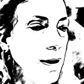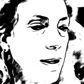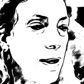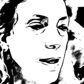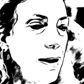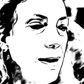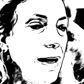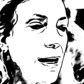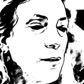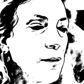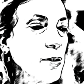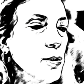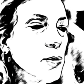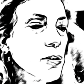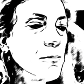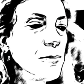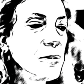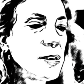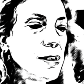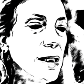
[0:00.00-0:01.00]
and how you could
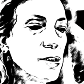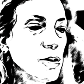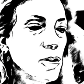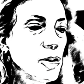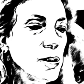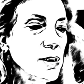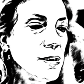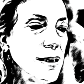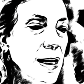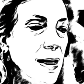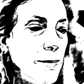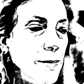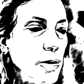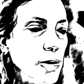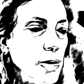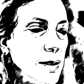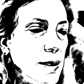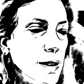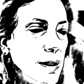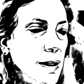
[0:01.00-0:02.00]
potentially dabble
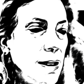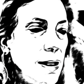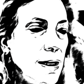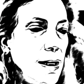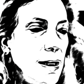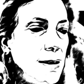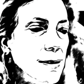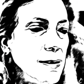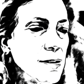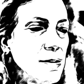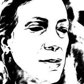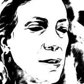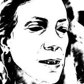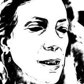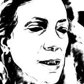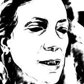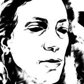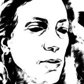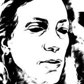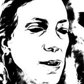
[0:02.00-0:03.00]
in this
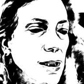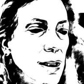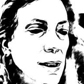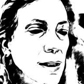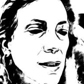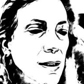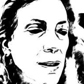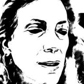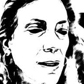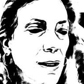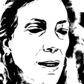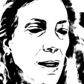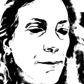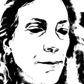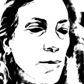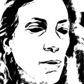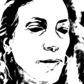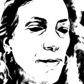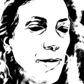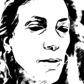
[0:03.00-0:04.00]
intricate and
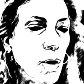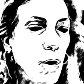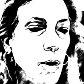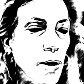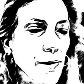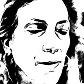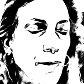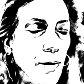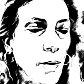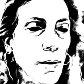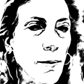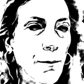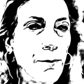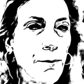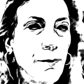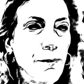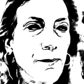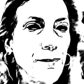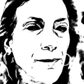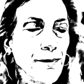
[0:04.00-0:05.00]
beautiful art form.
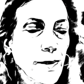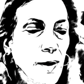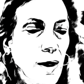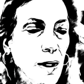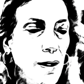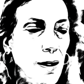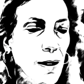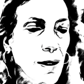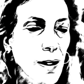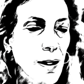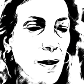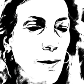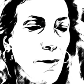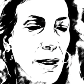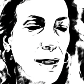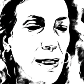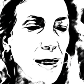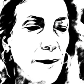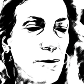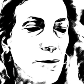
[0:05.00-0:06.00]
My
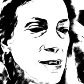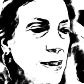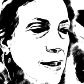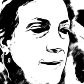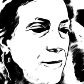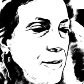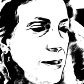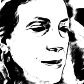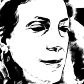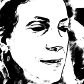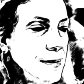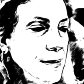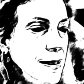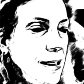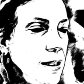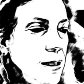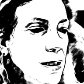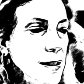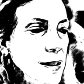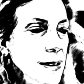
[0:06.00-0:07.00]
name is Stephanie
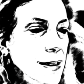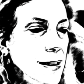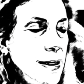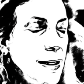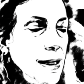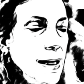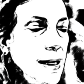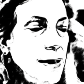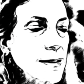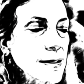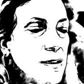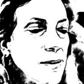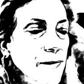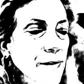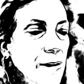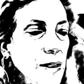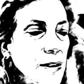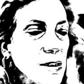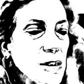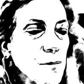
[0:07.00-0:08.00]
Tyndall, and this
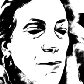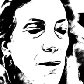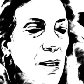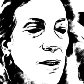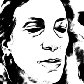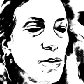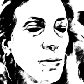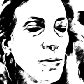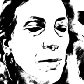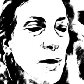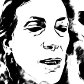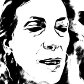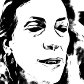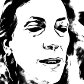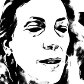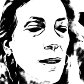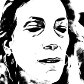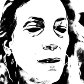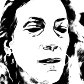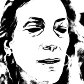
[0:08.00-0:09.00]
event is sponsored by
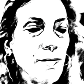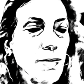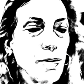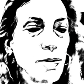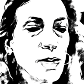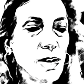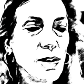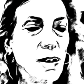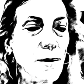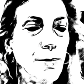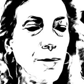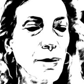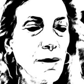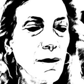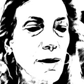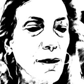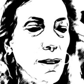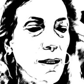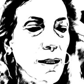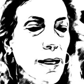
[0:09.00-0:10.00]
Governor's Club,
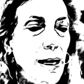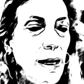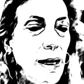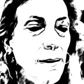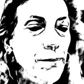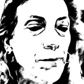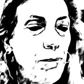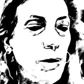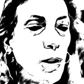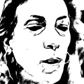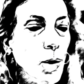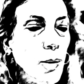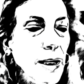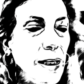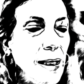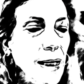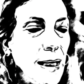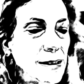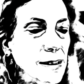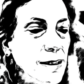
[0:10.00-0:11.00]
POA
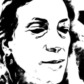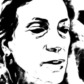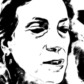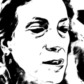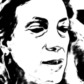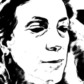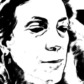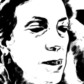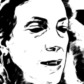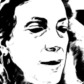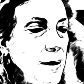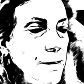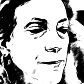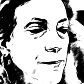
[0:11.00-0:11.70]
Activities Committee.